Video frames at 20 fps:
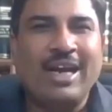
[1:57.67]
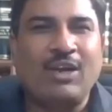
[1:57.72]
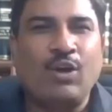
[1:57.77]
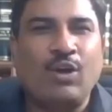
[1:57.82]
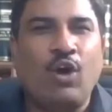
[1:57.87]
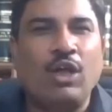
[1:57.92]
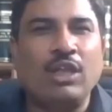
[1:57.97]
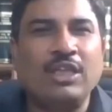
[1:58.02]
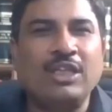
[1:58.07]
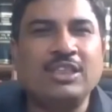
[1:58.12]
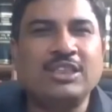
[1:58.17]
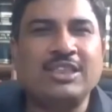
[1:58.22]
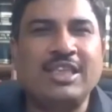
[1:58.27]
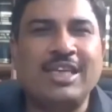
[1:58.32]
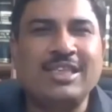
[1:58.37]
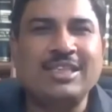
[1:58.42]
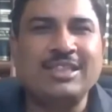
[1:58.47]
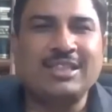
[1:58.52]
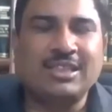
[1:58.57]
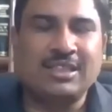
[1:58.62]
And all these
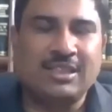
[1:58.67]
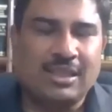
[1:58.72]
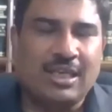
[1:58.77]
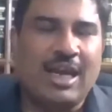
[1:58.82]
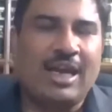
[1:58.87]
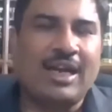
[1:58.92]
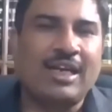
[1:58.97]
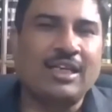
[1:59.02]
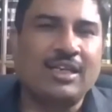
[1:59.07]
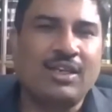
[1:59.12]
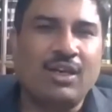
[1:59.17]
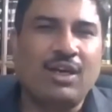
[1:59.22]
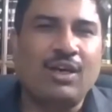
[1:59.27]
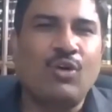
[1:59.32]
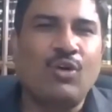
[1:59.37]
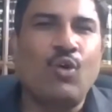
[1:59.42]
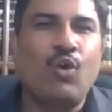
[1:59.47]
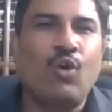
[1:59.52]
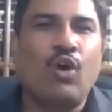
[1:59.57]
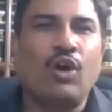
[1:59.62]
things, I can
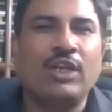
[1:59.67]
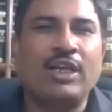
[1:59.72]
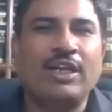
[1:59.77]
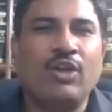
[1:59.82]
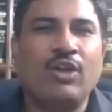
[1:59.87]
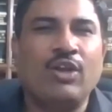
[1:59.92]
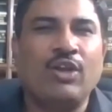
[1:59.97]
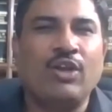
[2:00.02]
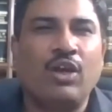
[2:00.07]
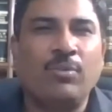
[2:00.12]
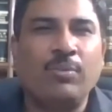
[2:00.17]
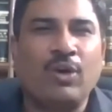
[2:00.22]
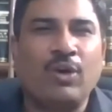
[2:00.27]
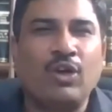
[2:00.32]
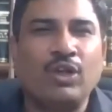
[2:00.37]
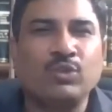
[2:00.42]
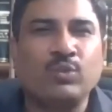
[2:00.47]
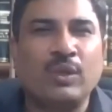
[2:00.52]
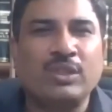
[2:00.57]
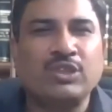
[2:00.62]
go on and on
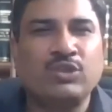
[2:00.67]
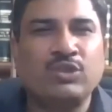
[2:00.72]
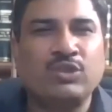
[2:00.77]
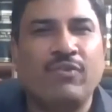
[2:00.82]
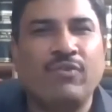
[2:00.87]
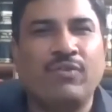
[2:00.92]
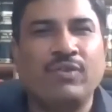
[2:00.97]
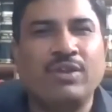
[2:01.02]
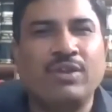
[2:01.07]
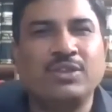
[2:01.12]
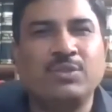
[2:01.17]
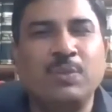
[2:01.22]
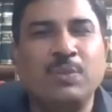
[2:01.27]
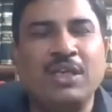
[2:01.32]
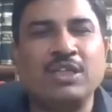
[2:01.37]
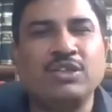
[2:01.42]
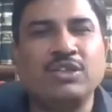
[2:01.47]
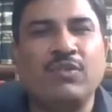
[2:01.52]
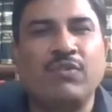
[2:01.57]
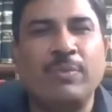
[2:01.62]
because once you have
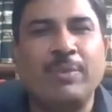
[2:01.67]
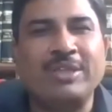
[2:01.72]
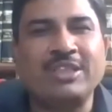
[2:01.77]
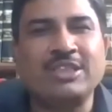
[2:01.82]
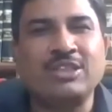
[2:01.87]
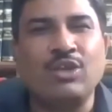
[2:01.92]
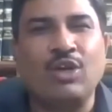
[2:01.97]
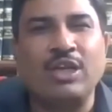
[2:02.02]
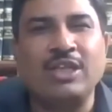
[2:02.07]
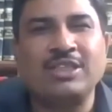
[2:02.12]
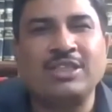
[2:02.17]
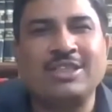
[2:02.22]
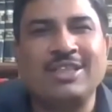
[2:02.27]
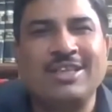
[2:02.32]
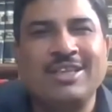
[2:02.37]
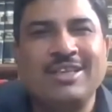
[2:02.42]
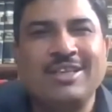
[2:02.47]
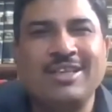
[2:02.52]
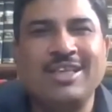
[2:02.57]
speakers of immense knowledge,